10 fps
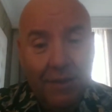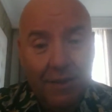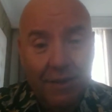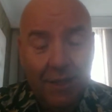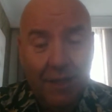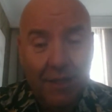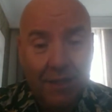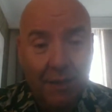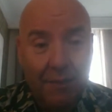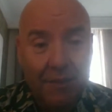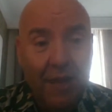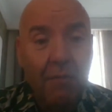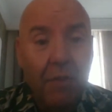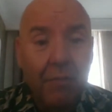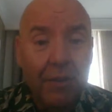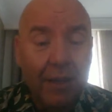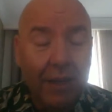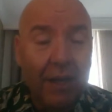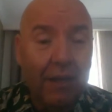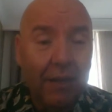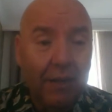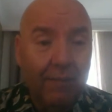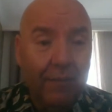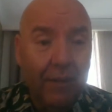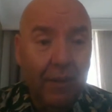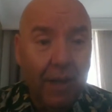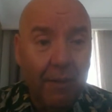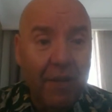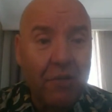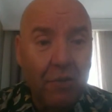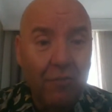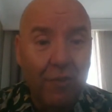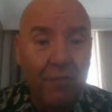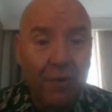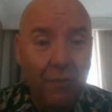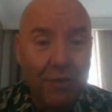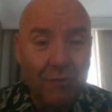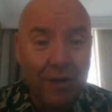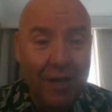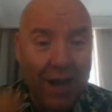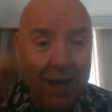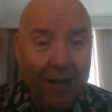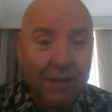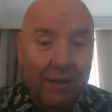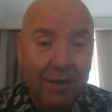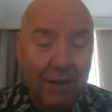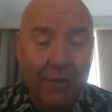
Step in that moment, again, the animation fever was really high.